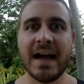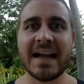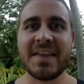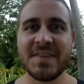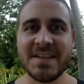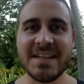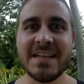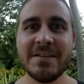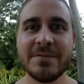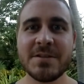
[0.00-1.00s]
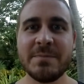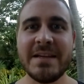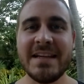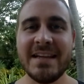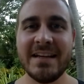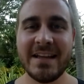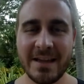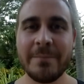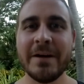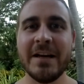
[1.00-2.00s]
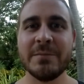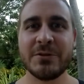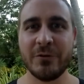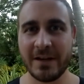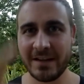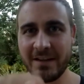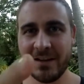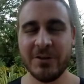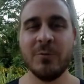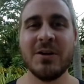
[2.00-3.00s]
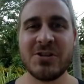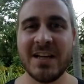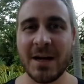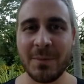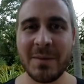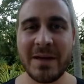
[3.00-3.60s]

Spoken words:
I got the need for speed. My name's Greg. You're watching How to Play